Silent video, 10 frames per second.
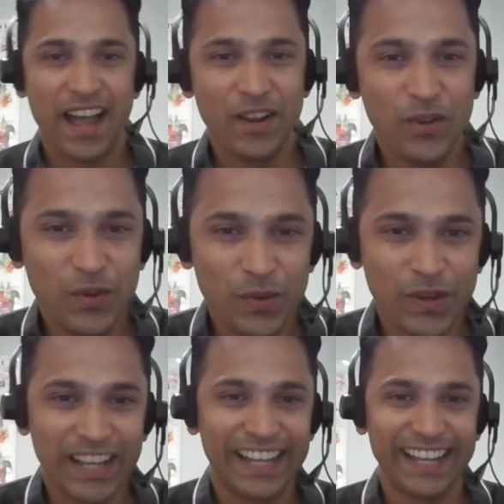
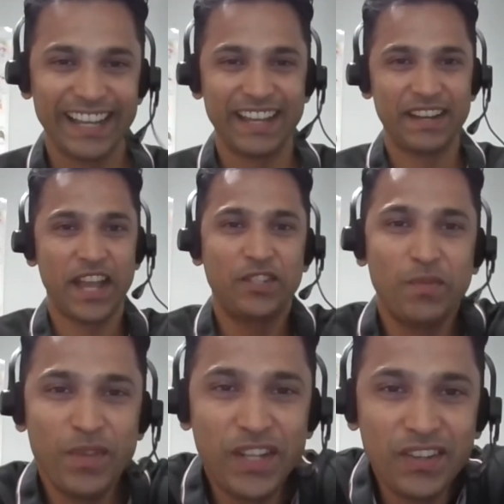Hello, nice
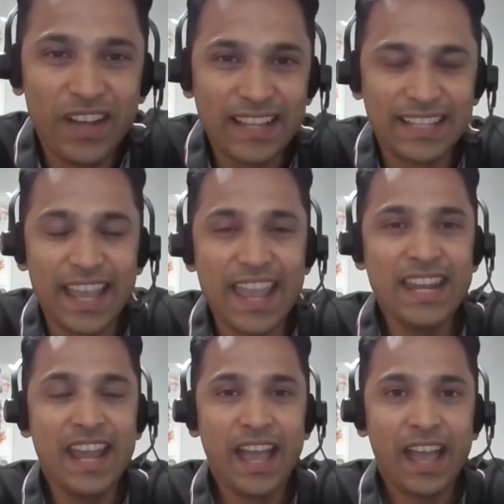to meet you guys
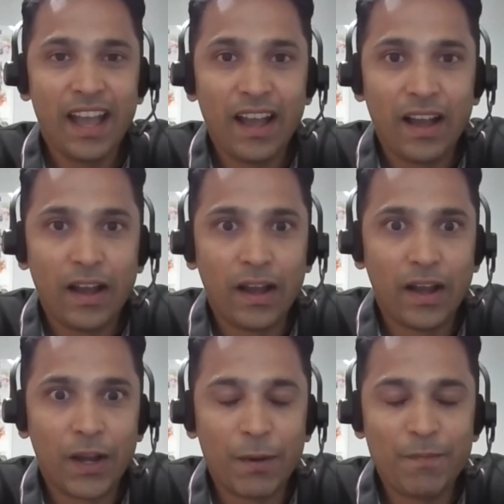again.
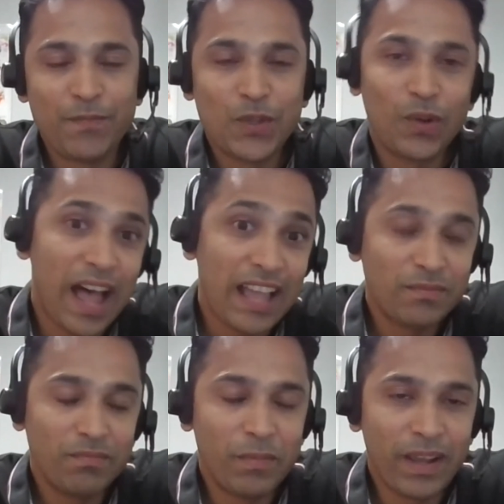So
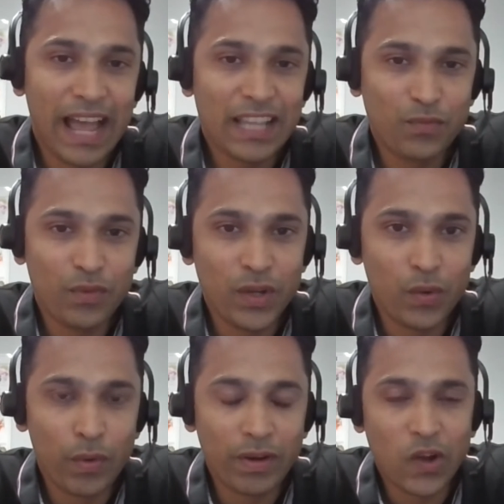in my last
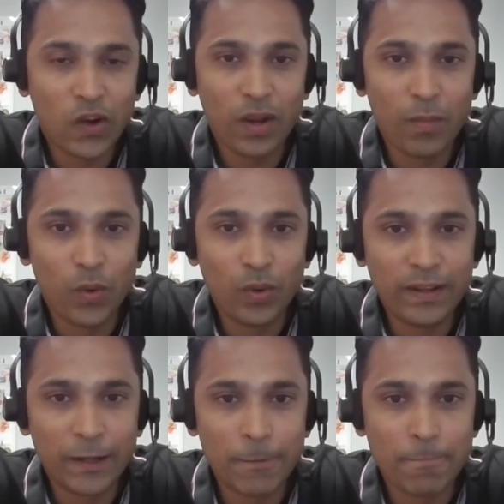video, we were talking
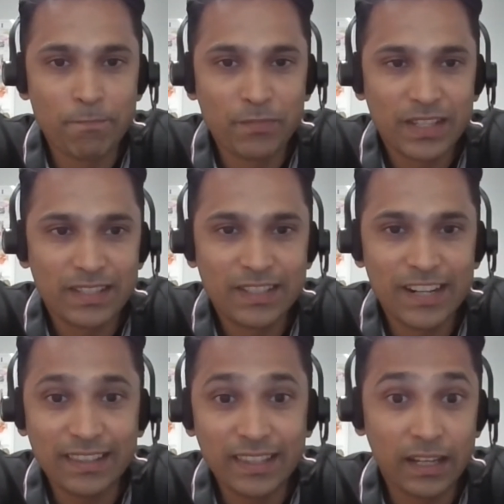about
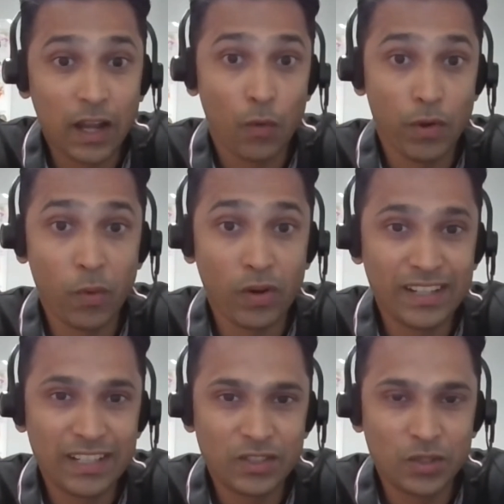strengthening, how
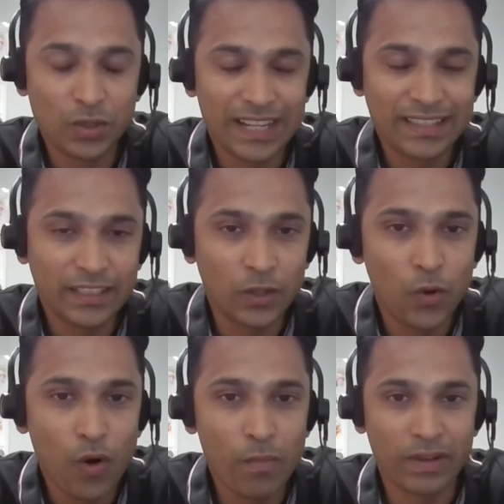important it is to strengthen the
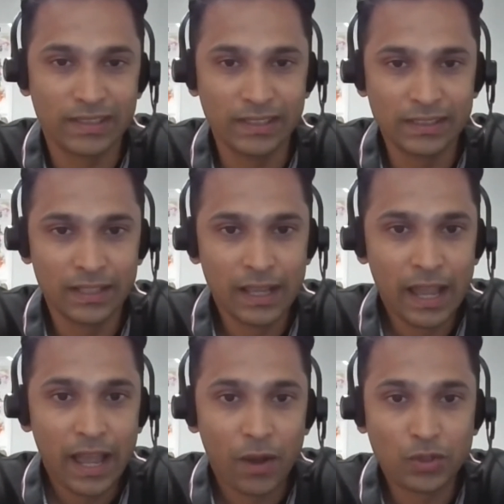core muscles.
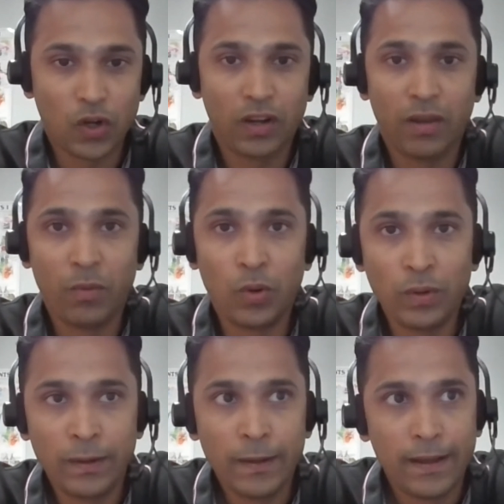I was talking
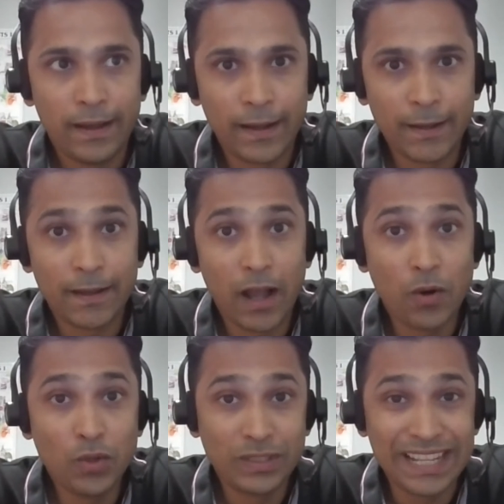about
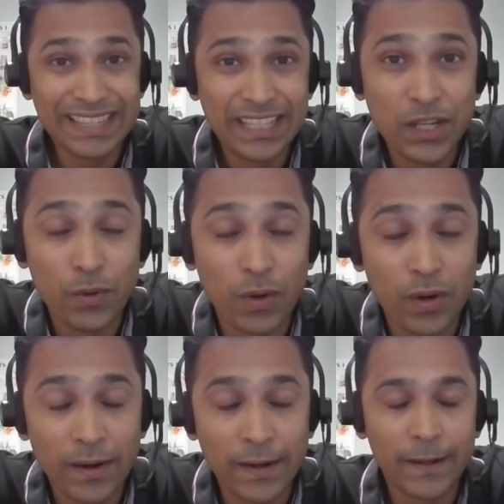how to strengthen
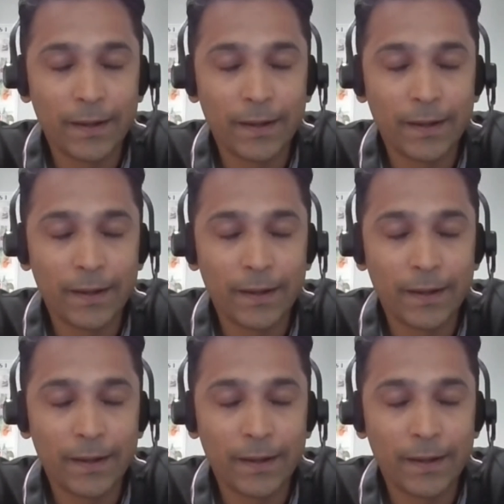your